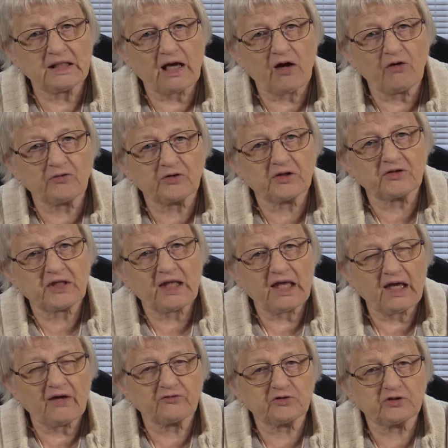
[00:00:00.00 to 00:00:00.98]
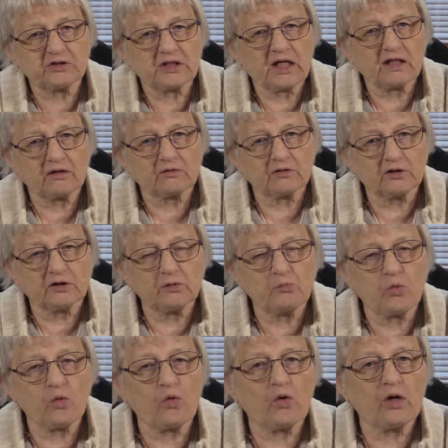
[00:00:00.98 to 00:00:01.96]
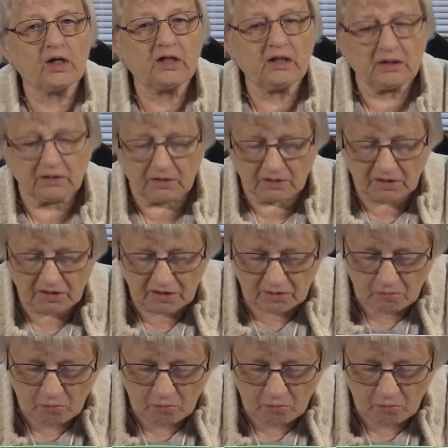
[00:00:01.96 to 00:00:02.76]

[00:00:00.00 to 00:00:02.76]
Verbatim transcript: out that they have to take a little more and a little